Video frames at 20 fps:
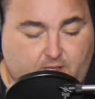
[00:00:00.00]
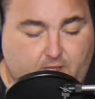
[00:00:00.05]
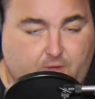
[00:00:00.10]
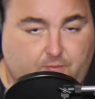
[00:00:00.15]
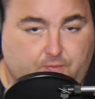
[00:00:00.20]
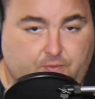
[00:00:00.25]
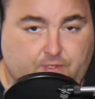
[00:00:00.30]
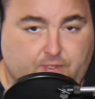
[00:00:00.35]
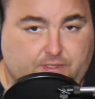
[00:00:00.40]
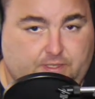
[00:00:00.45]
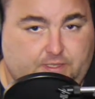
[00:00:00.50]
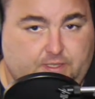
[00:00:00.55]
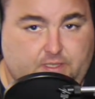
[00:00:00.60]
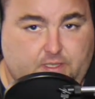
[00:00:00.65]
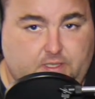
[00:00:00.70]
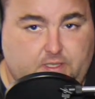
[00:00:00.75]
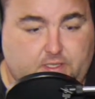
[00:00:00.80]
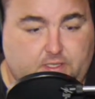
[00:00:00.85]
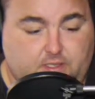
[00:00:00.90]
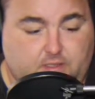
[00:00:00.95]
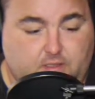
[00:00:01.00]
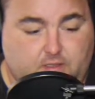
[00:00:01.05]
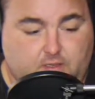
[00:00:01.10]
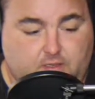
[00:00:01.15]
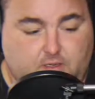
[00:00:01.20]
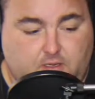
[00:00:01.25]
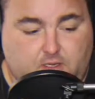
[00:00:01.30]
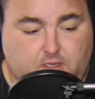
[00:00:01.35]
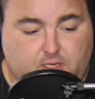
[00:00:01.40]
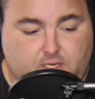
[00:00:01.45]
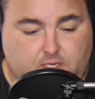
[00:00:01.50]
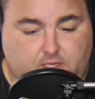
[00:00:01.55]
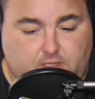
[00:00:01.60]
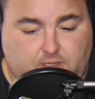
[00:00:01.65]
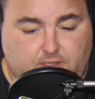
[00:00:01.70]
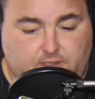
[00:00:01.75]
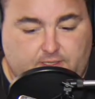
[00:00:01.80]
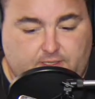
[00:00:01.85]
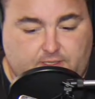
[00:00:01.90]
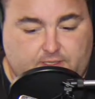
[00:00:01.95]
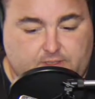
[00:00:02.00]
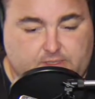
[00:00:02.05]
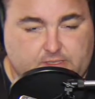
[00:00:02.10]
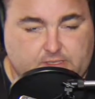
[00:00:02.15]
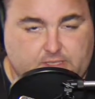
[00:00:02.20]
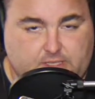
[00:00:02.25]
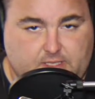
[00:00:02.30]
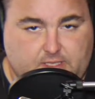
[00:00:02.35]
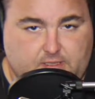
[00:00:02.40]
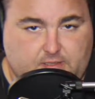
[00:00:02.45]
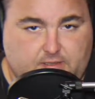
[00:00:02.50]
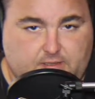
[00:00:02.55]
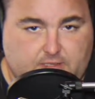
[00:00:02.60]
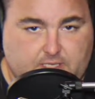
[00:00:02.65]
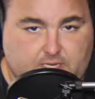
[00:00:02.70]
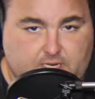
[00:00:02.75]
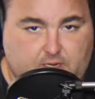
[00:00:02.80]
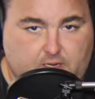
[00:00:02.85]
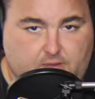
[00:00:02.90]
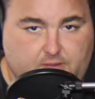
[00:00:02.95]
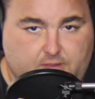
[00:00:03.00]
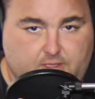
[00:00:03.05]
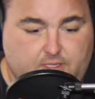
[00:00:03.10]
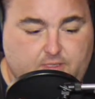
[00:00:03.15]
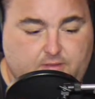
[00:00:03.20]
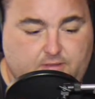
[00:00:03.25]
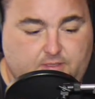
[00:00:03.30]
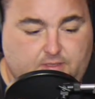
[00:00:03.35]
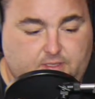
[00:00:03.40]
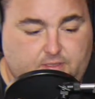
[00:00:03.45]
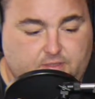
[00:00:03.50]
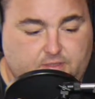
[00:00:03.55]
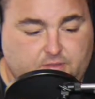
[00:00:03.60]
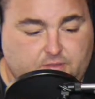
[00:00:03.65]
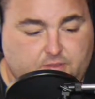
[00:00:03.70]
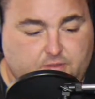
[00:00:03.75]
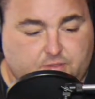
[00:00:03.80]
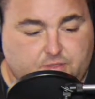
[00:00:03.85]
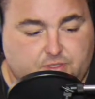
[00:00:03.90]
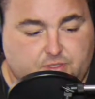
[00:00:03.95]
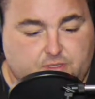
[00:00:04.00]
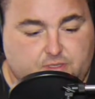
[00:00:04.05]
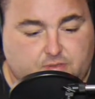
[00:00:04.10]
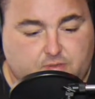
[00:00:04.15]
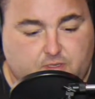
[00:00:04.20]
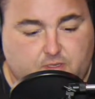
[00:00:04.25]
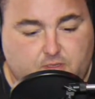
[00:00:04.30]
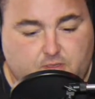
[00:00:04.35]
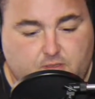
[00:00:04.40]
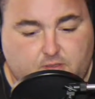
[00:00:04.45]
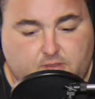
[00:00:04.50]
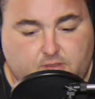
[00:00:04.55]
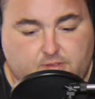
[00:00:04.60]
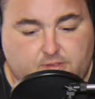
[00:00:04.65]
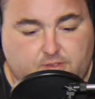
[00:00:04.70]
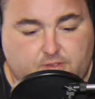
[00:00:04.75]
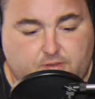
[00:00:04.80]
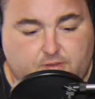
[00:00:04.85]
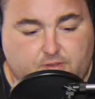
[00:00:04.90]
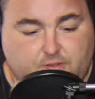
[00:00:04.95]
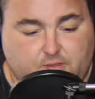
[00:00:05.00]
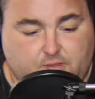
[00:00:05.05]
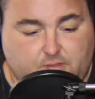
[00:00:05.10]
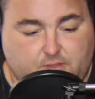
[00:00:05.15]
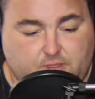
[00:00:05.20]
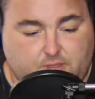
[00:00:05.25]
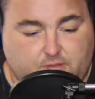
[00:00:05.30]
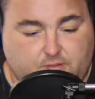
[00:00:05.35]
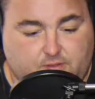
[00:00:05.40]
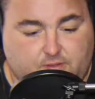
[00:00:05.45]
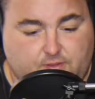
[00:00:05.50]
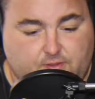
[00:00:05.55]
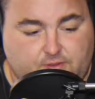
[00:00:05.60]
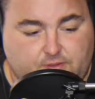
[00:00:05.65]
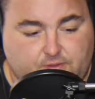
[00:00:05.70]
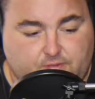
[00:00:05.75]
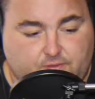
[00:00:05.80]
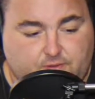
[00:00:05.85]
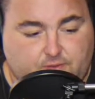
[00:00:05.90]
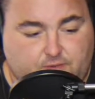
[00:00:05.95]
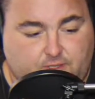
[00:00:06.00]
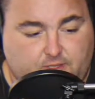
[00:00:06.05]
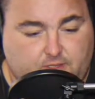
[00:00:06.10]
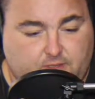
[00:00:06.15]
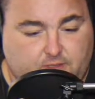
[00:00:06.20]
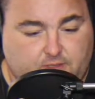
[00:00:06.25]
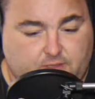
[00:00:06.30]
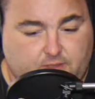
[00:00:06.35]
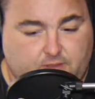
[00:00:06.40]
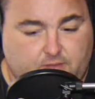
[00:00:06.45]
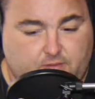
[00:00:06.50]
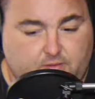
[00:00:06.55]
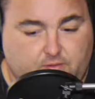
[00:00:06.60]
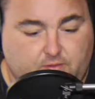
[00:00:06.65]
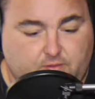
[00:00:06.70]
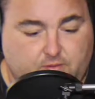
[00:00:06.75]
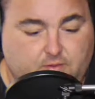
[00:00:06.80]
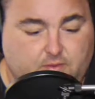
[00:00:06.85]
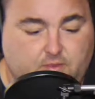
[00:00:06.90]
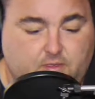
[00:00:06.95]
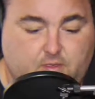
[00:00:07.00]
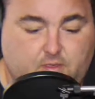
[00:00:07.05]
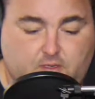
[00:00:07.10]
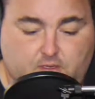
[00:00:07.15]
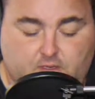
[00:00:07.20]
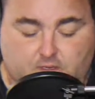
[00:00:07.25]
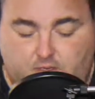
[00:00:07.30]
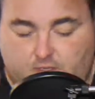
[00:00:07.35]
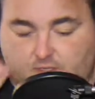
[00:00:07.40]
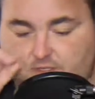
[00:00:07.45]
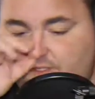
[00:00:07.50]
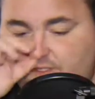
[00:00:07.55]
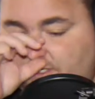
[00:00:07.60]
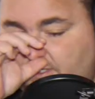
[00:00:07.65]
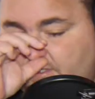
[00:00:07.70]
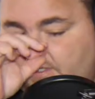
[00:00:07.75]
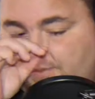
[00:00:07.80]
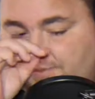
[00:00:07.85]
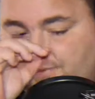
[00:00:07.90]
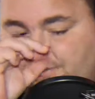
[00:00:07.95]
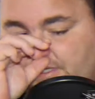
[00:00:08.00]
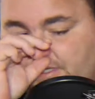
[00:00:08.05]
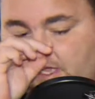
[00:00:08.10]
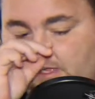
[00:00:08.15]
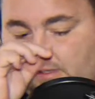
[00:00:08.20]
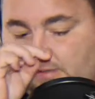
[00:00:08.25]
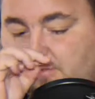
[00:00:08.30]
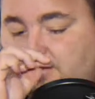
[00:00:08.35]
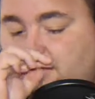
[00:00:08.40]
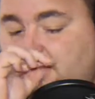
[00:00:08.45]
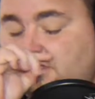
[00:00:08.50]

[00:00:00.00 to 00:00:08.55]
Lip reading: I'll put the links down in the description so you can click on those if you'd like to go and check those out.